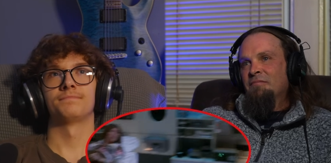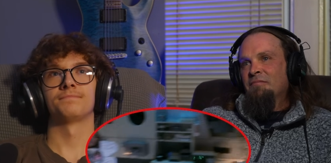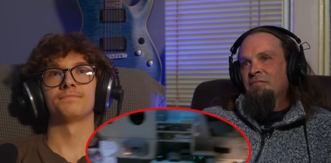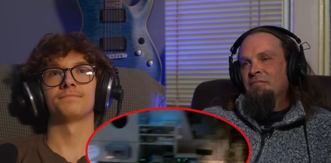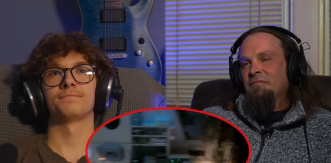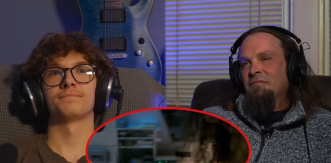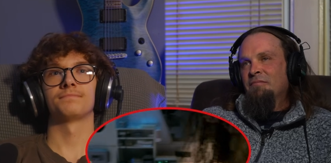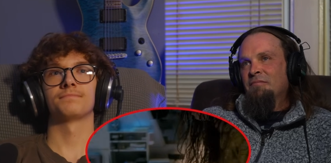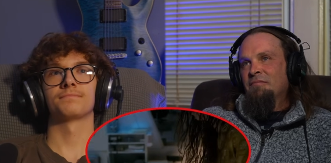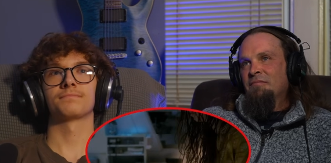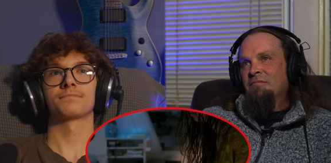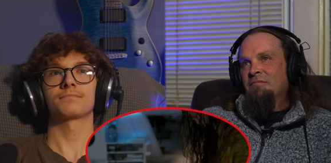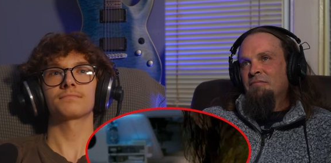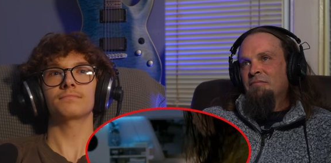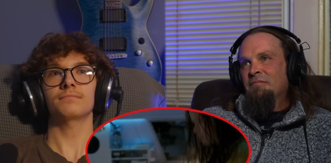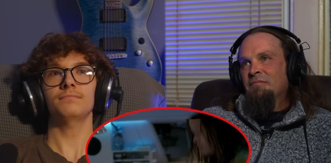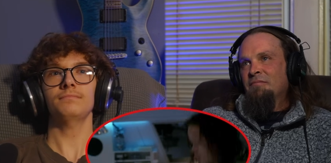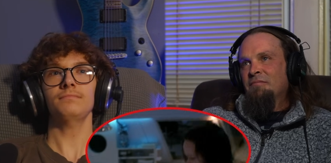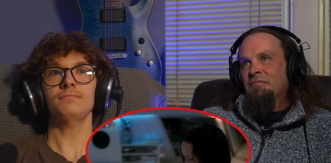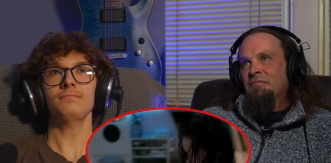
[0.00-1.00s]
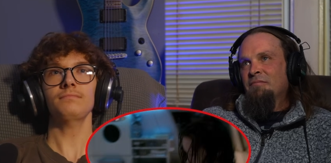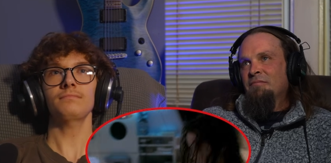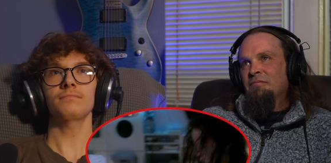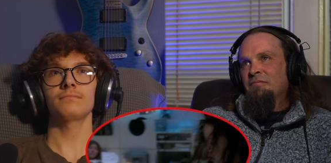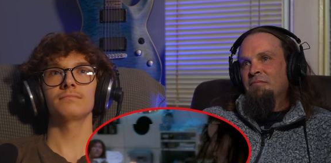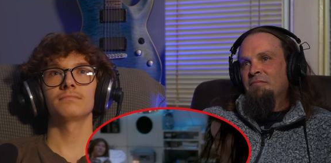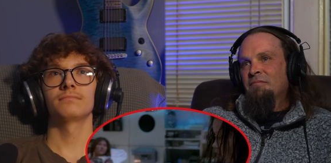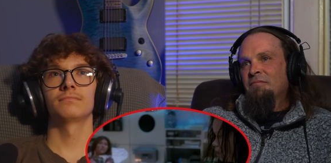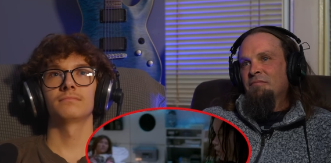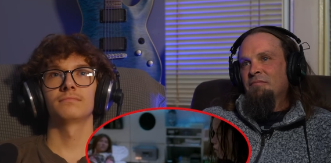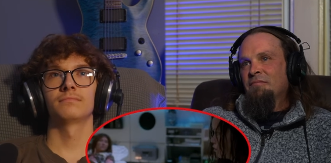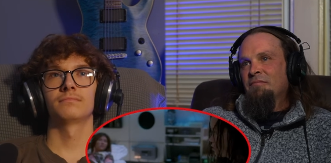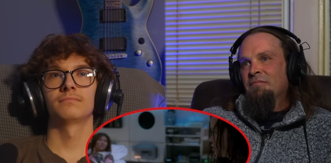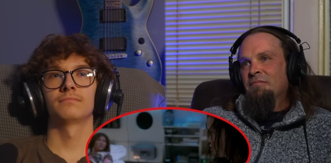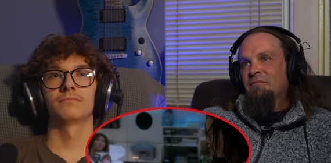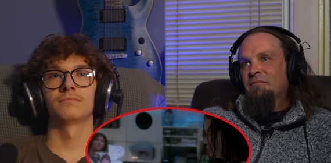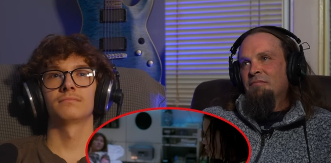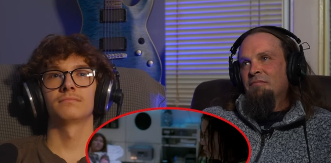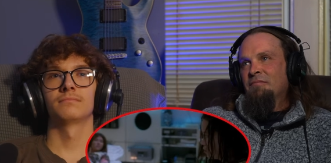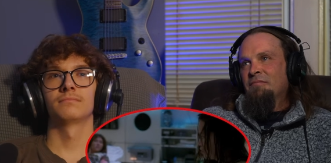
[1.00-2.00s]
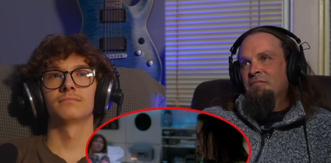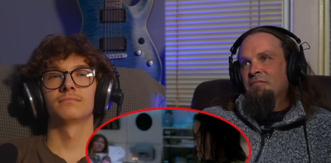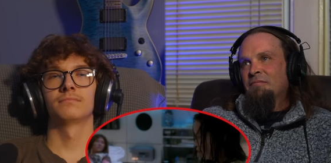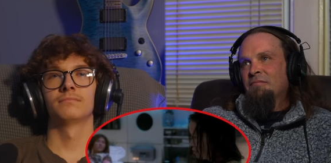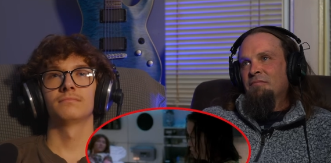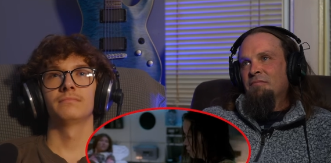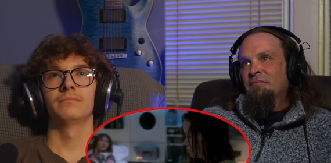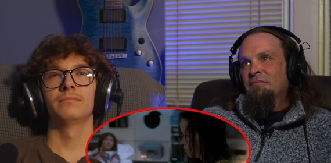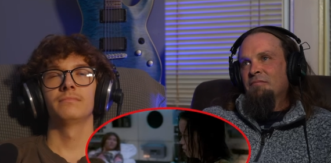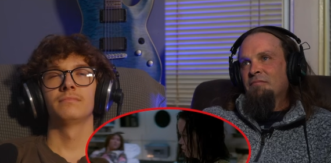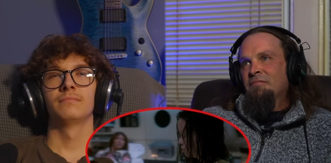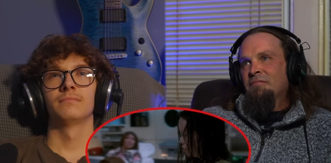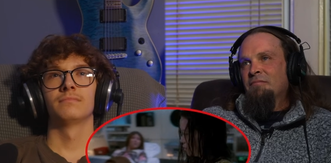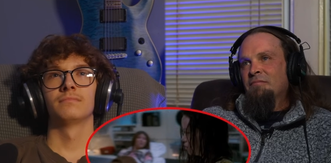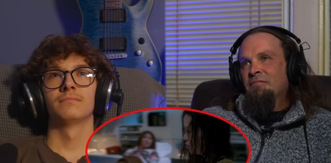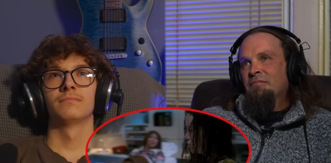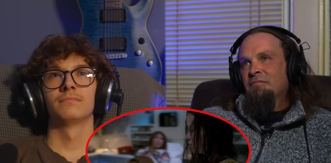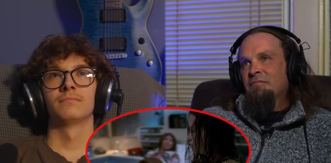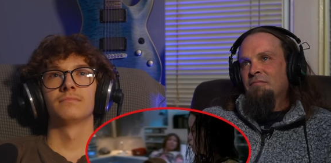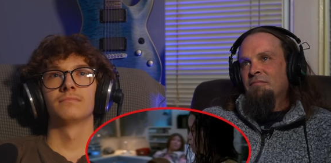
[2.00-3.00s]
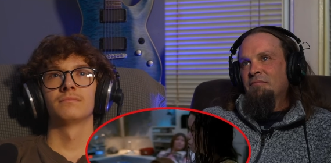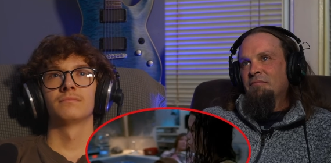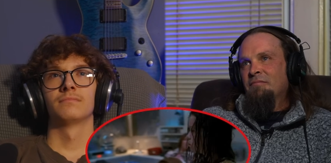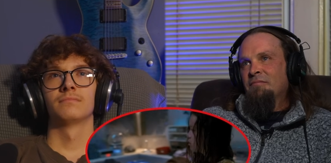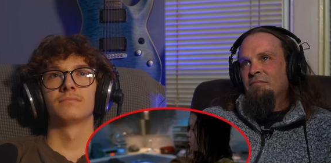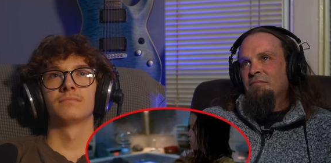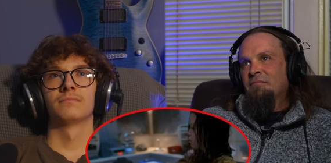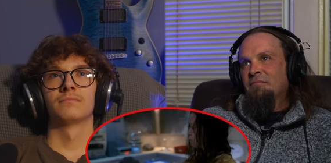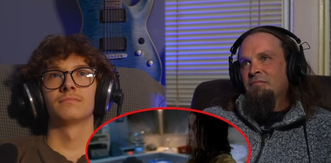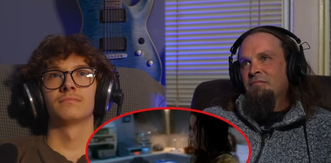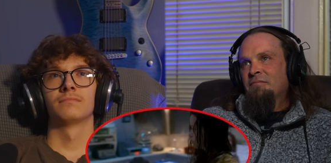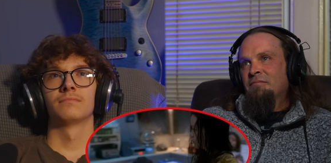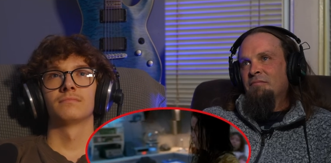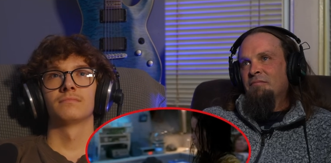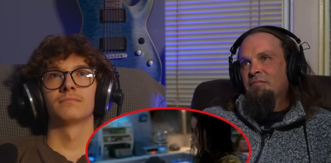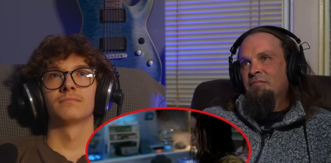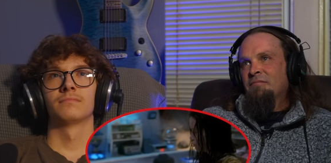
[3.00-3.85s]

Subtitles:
[no speech]